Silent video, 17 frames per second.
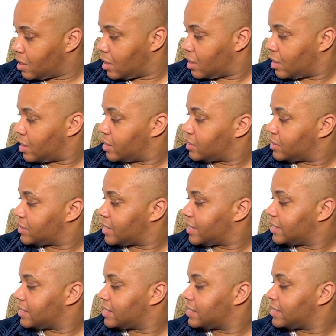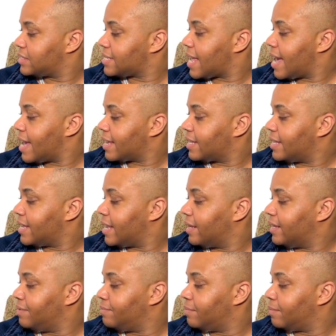It says Sac
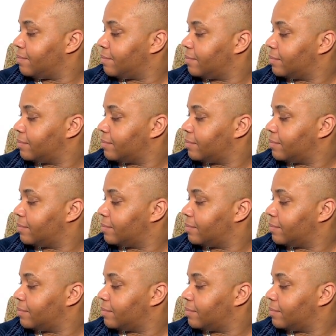Kelly